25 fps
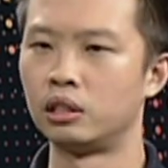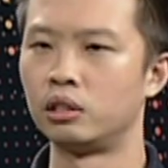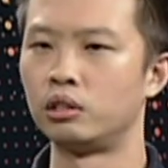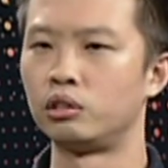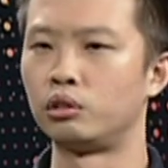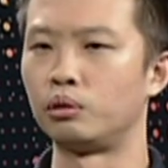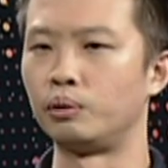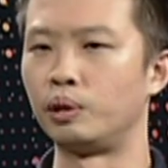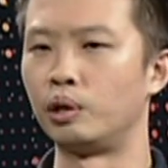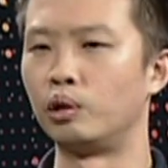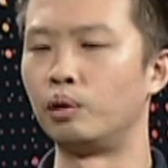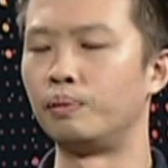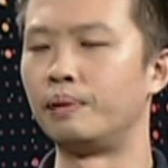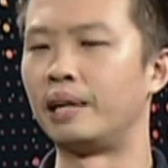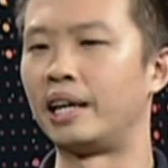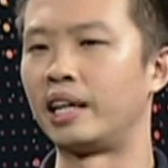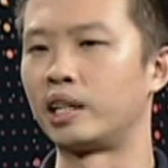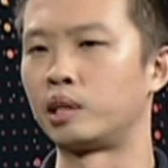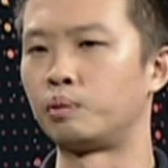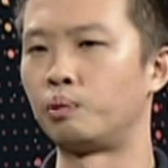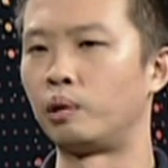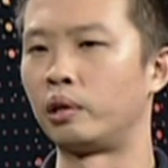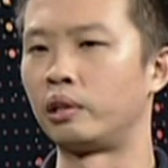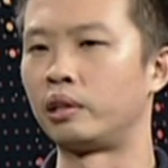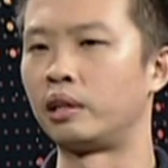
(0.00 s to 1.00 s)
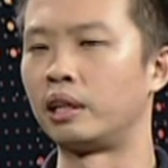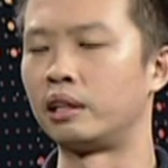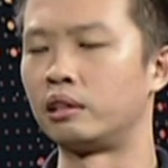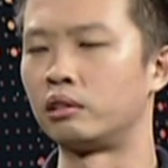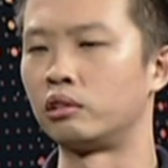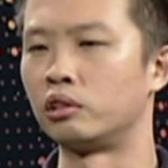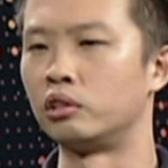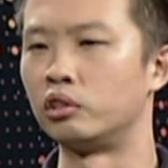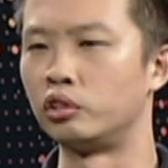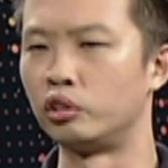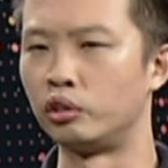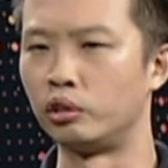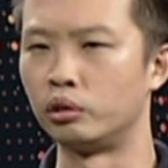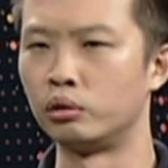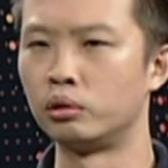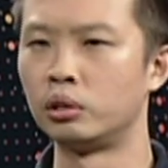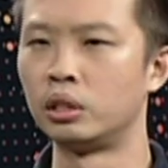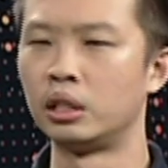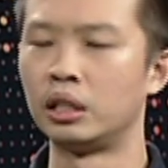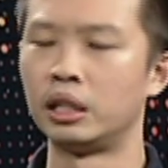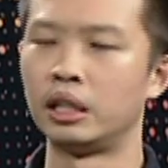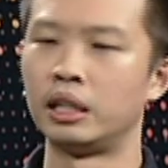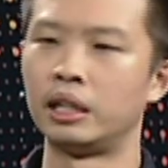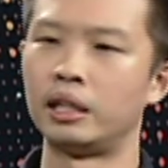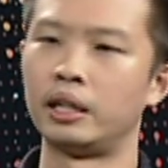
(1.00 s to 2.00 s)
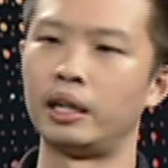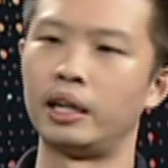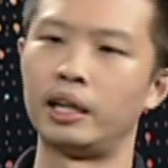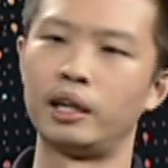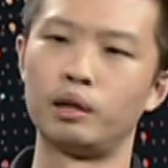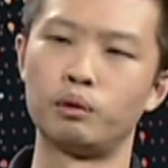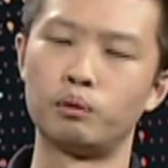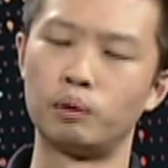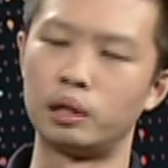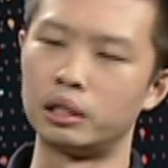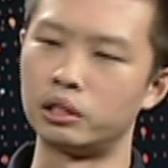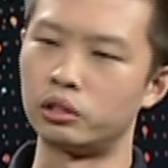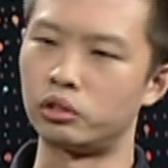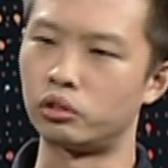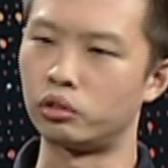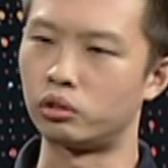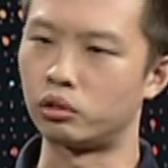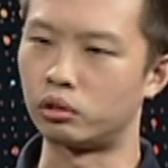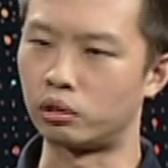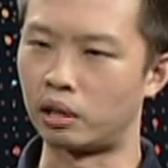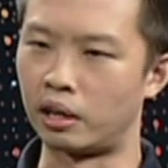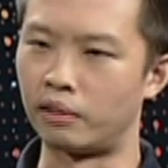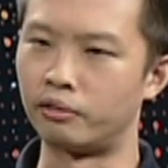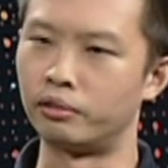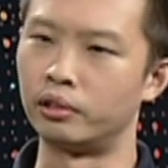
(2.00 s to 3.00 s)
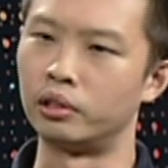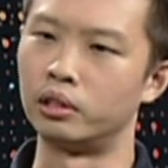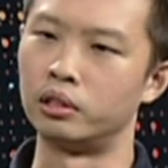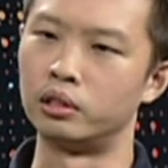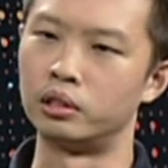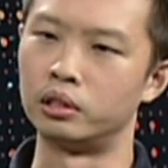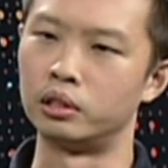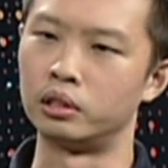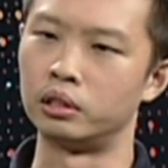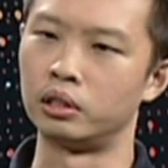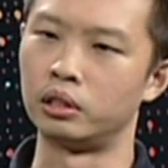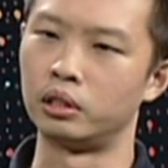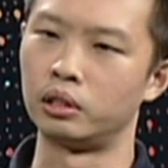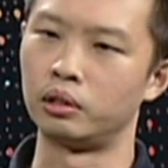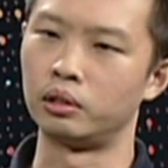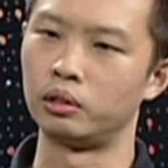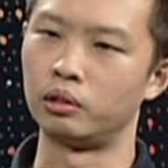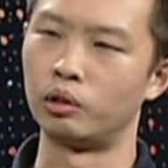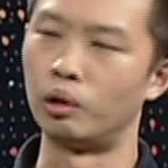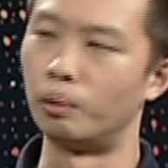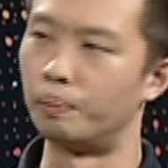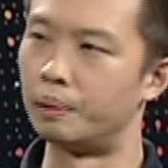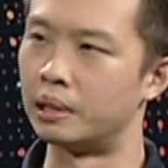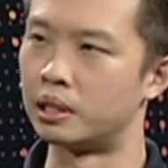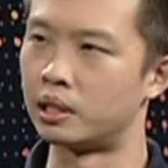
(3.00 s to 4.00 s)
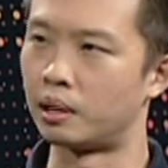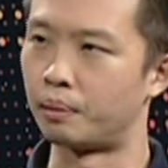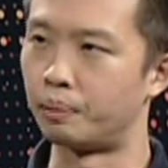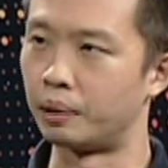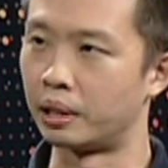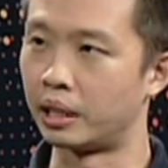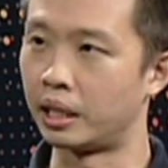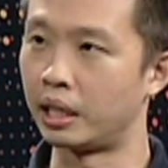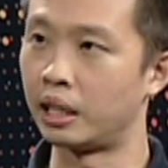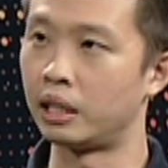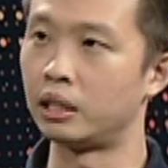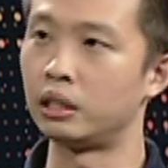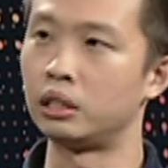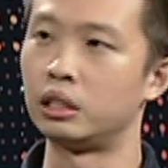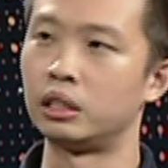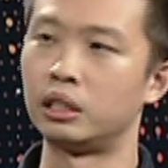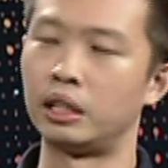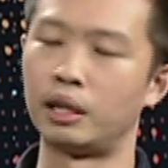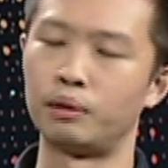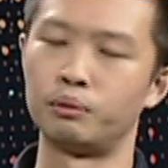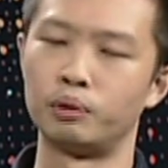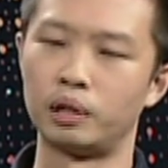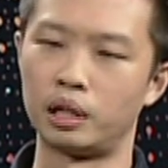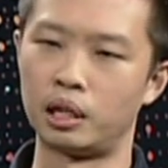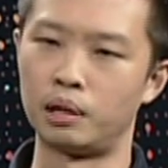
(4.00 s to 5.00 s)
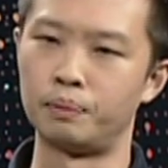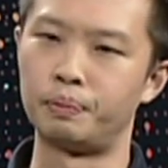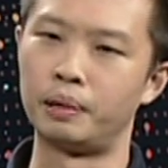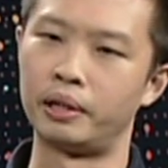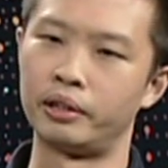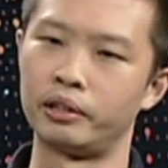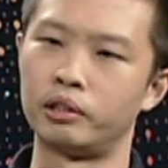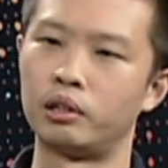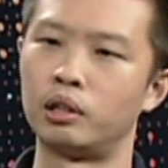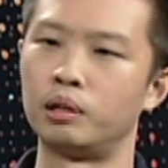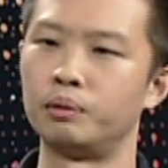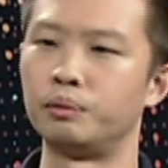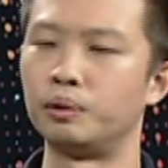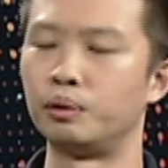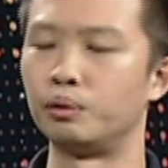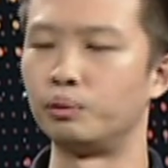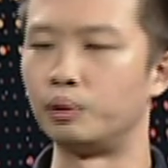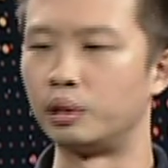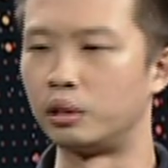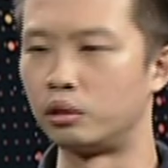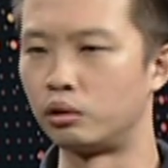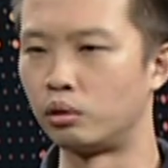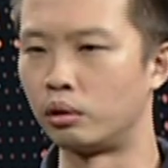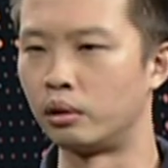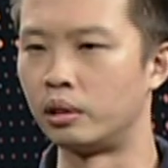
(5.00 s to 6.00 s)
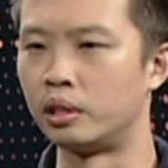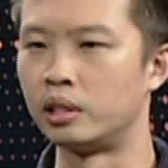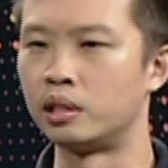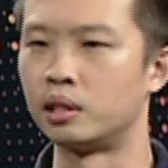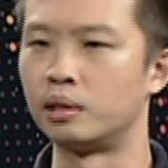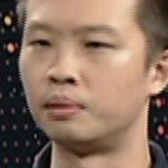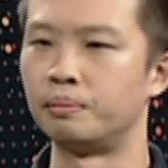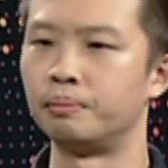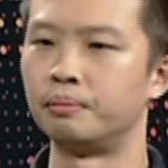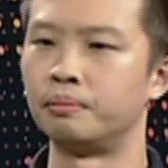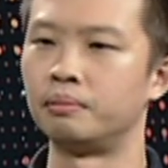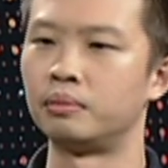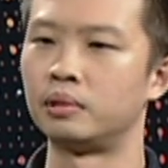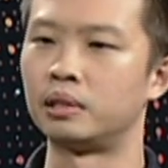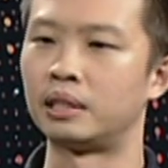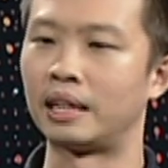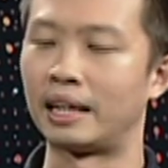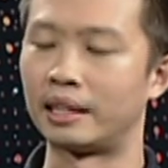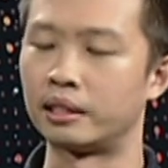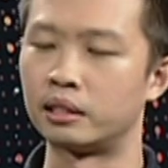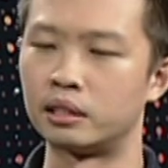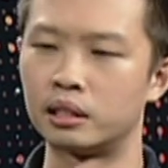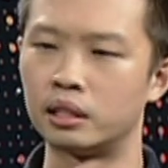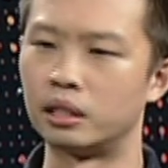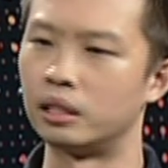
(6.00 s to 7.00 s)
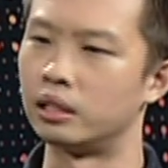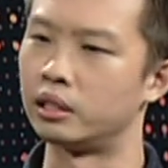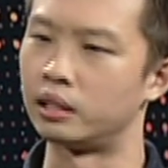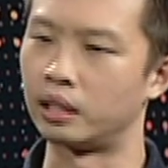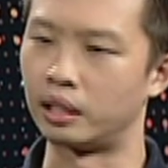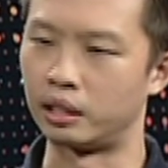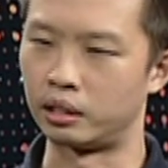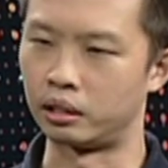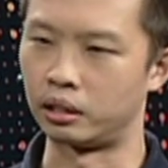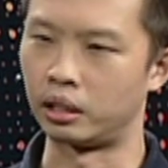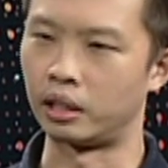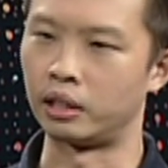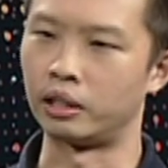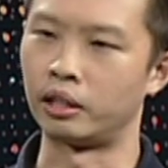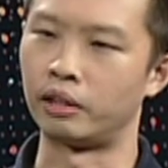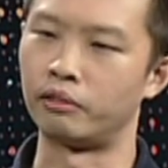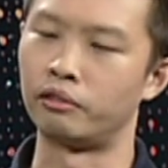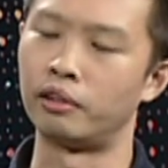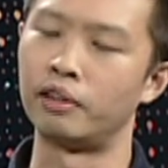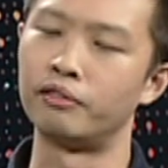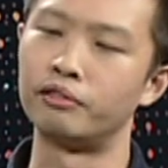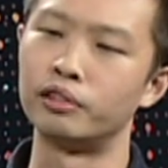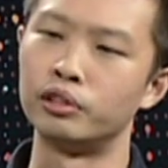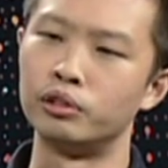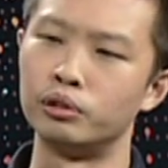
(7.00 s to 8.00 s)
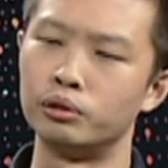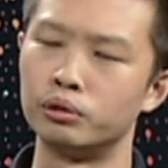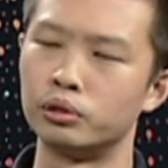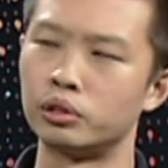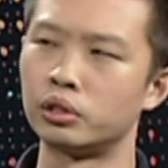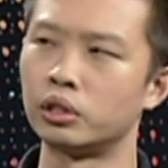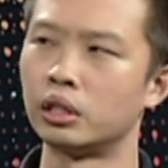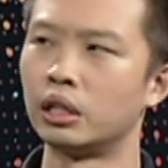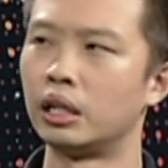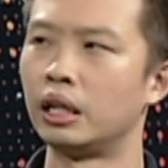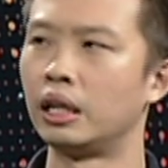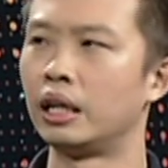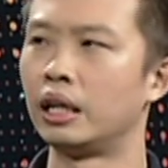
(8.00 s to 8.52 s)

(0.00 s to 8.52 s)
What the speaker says: So we hope the export can continue. And then once travel opens up again, that will help our economy with tourism, taxes and revenues.